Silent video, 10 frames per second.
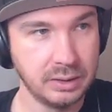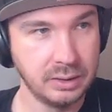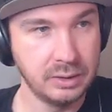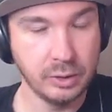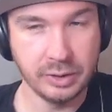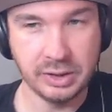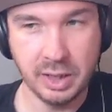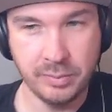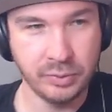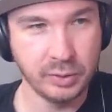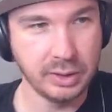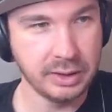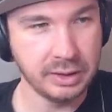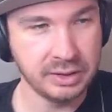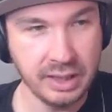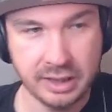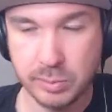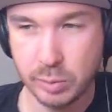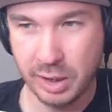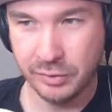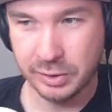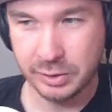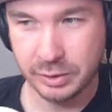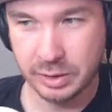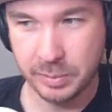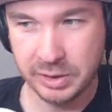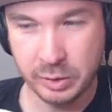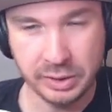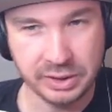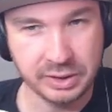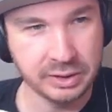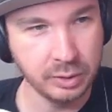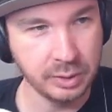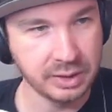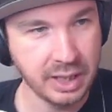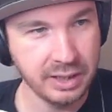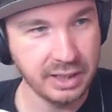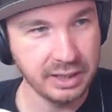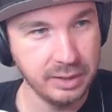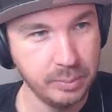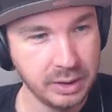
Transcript: it's already time for like second breakfast or something. It's only 10 a.m.